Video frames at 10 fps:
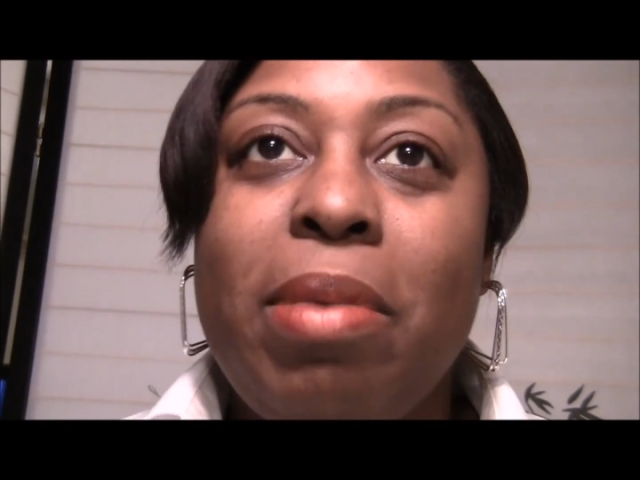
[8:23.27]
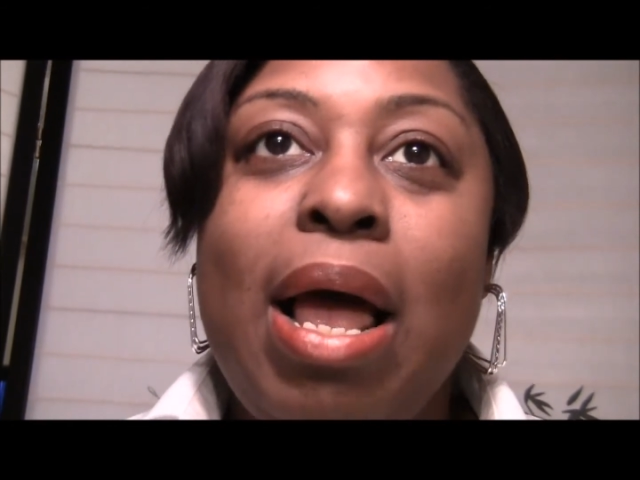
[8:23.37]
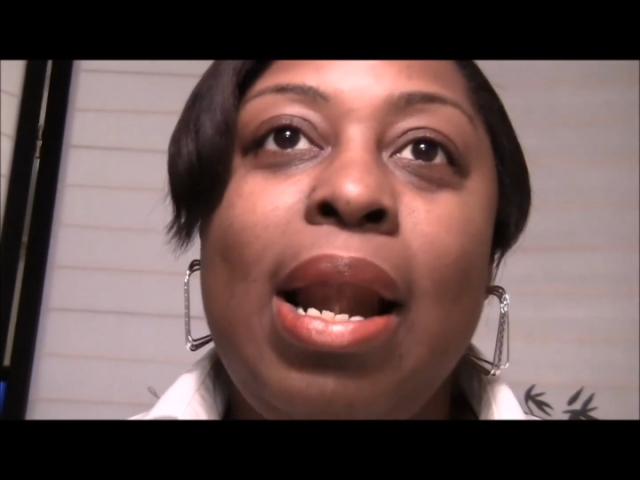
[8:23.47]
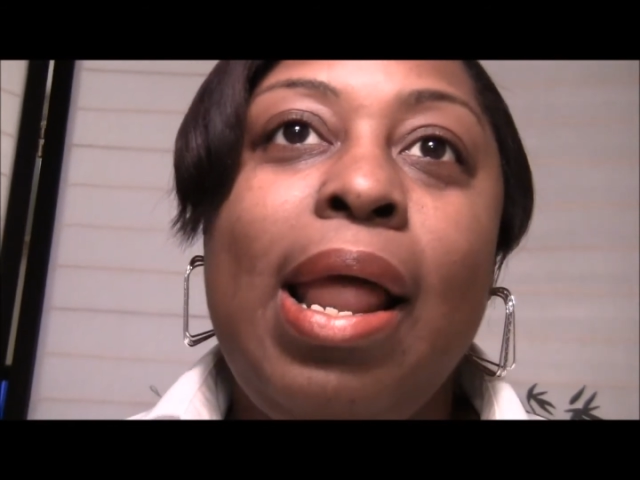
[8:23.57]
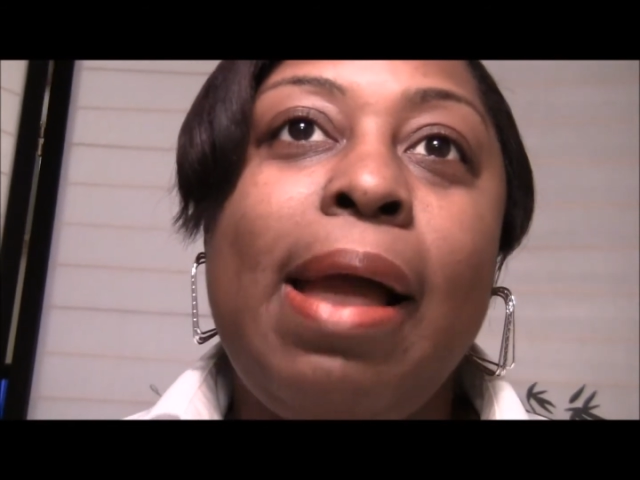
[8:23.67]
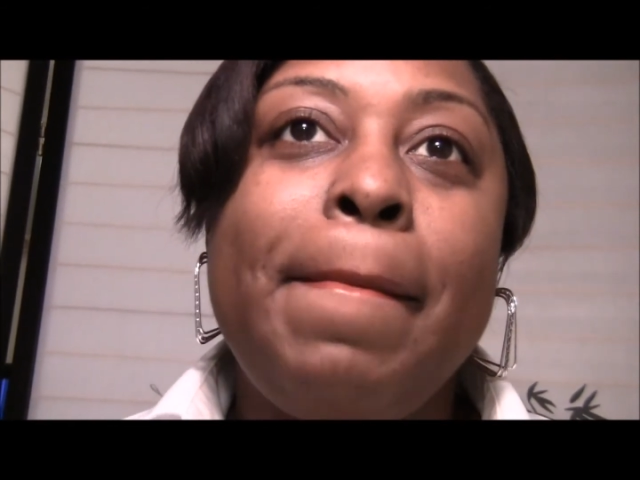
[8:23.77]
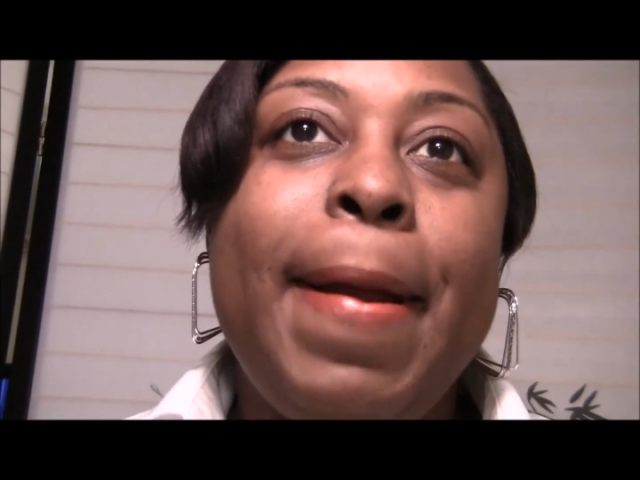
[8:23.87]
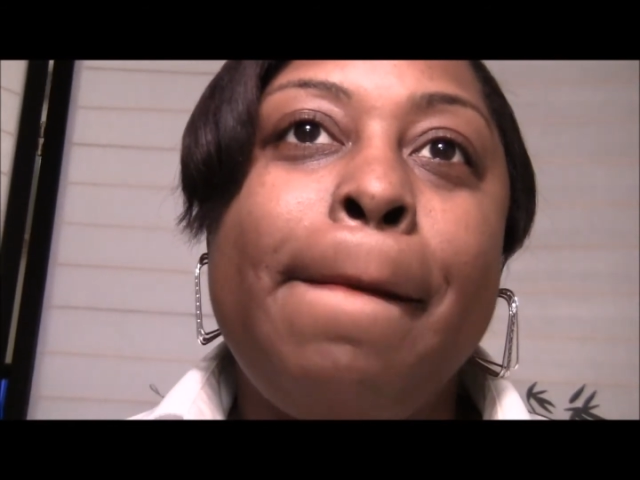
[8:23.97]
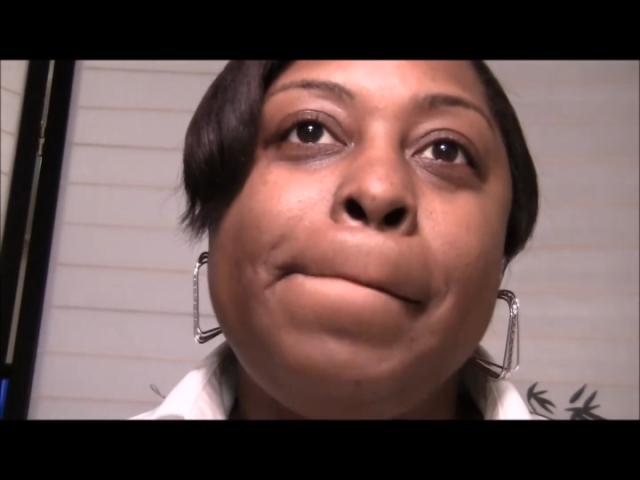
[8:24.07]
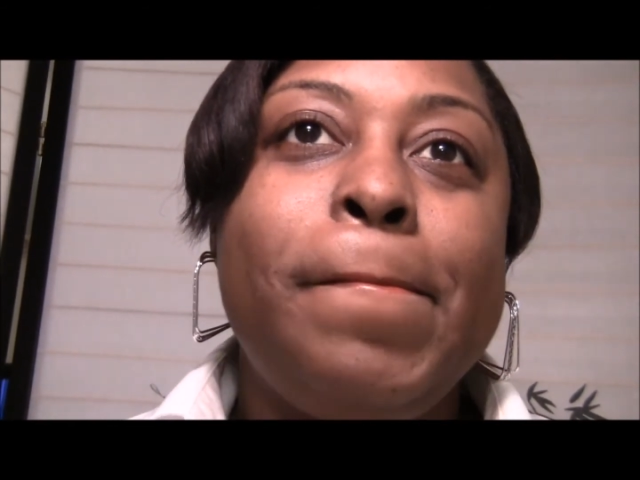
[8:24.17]
I like them.
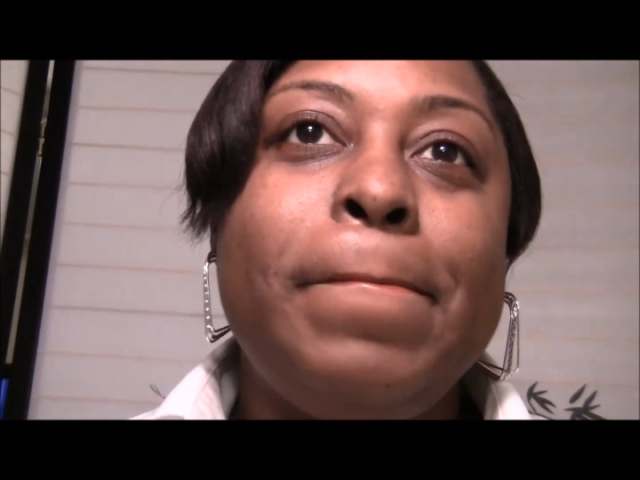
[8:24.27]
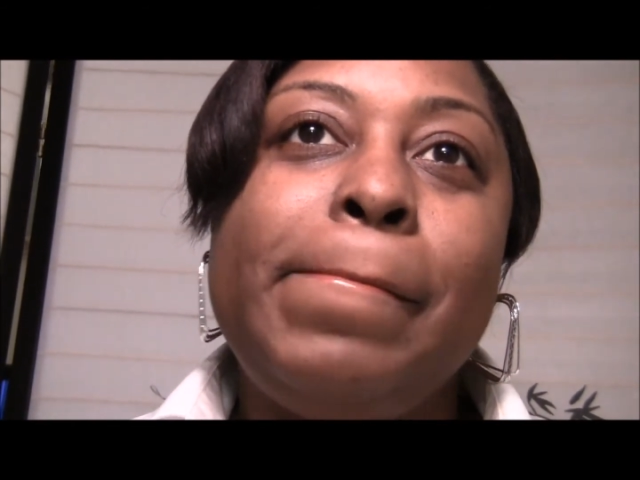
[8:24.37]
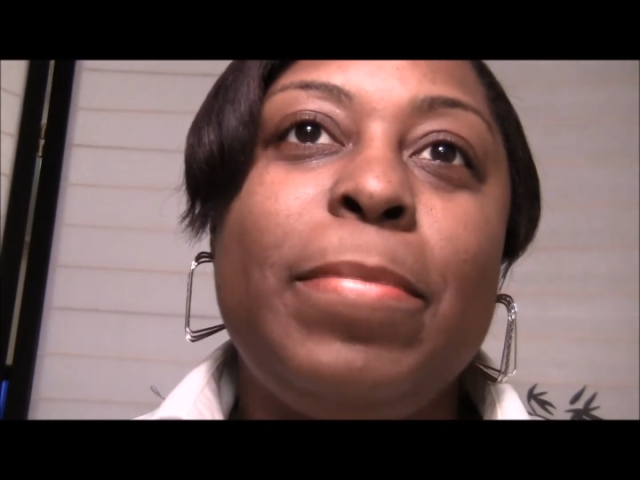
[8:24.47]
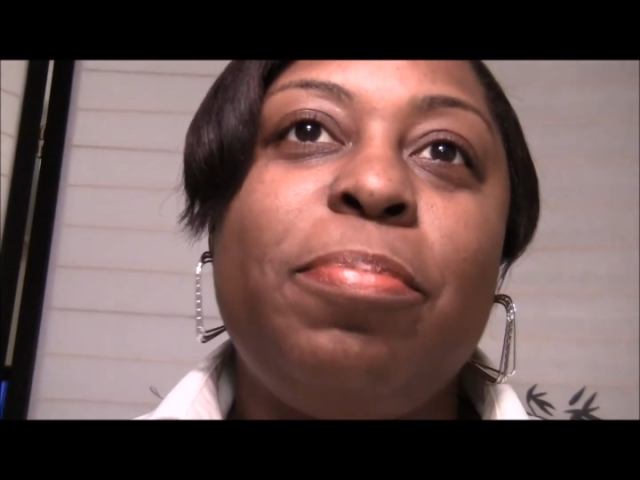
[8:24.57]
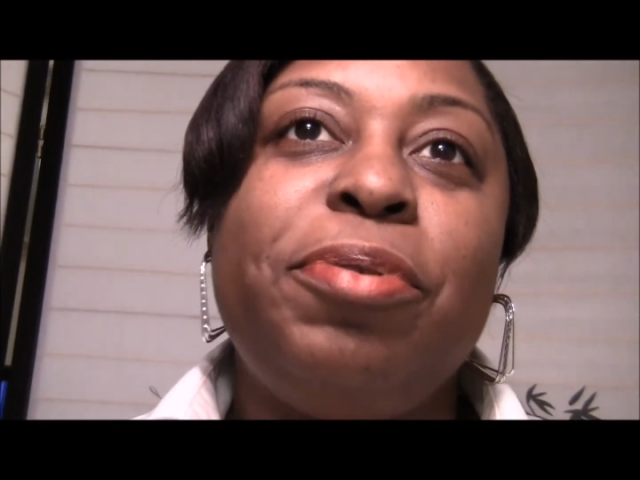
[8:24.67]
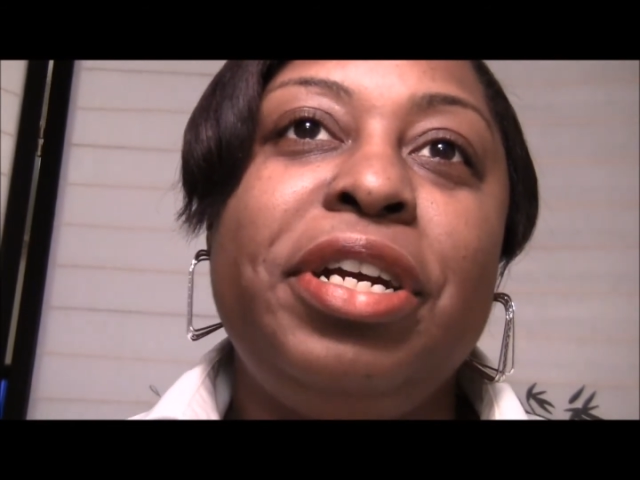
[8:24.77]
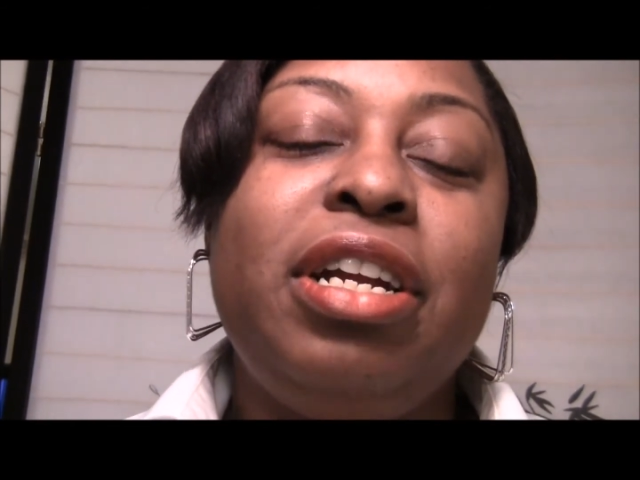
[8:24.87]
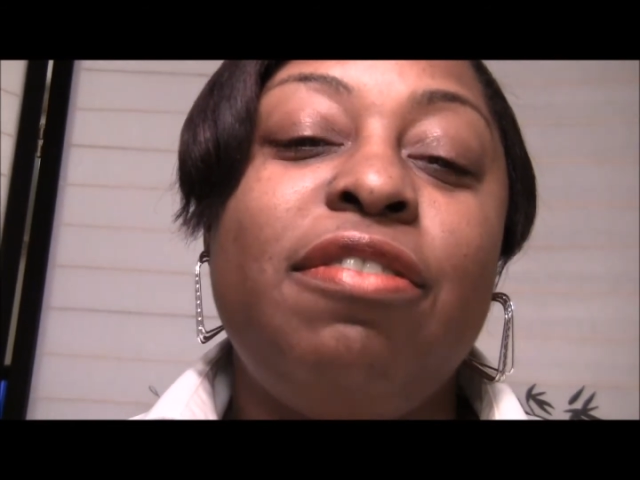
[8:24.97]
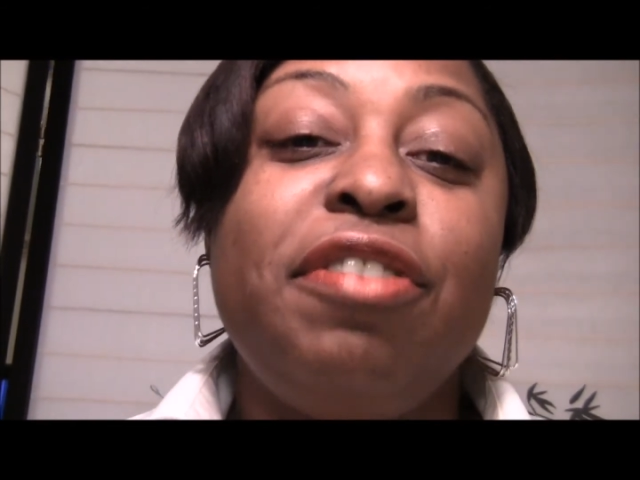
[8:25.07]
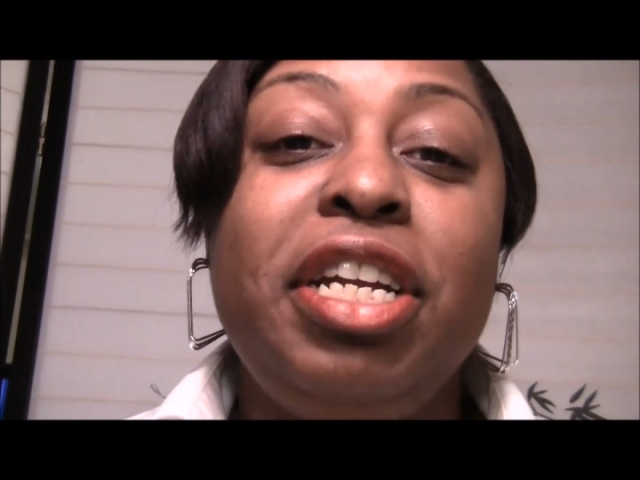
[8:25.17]
They're pretty
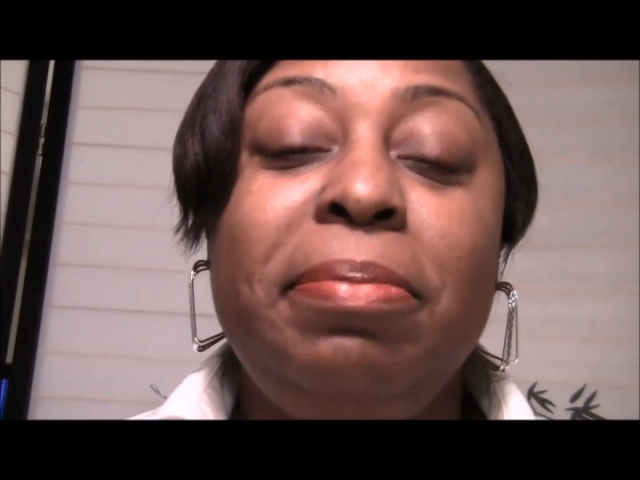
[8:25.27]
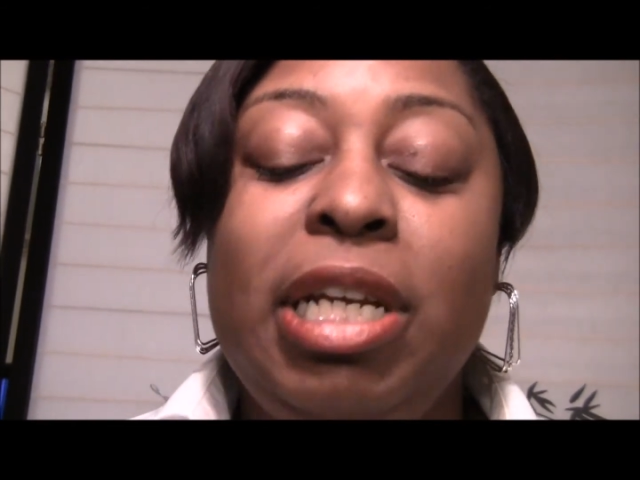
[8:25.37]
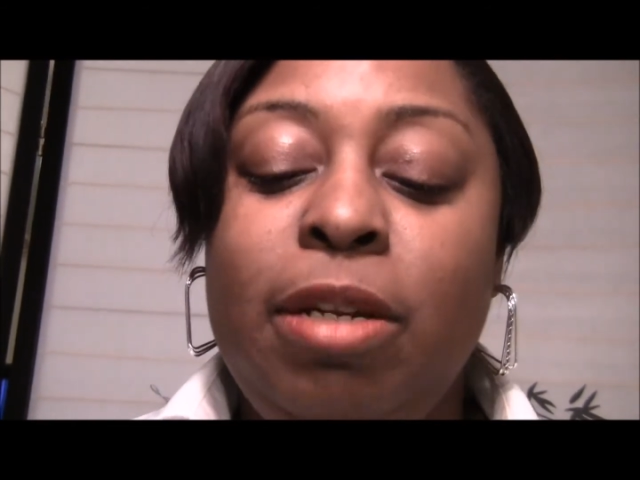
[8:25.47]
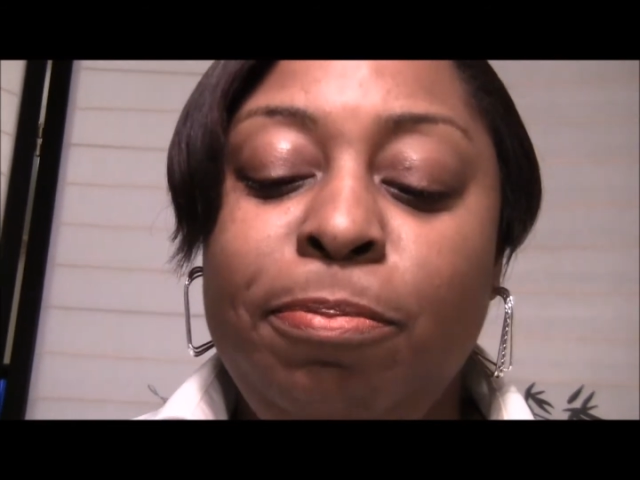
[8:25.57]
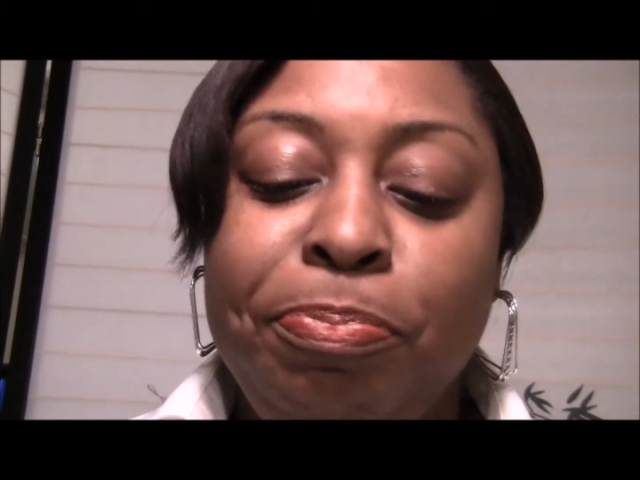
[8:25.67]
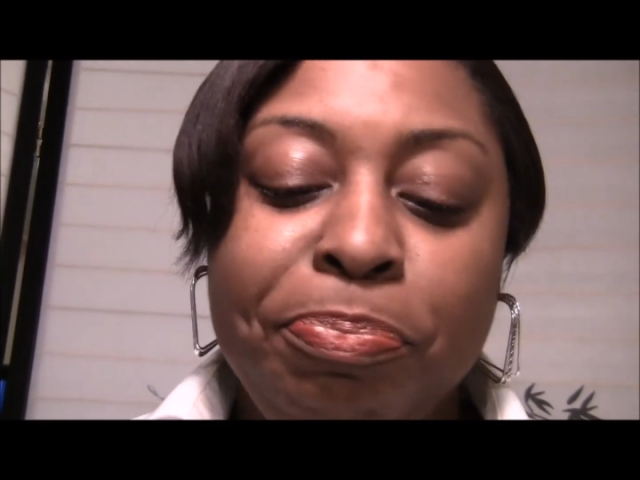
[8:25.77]
creamy.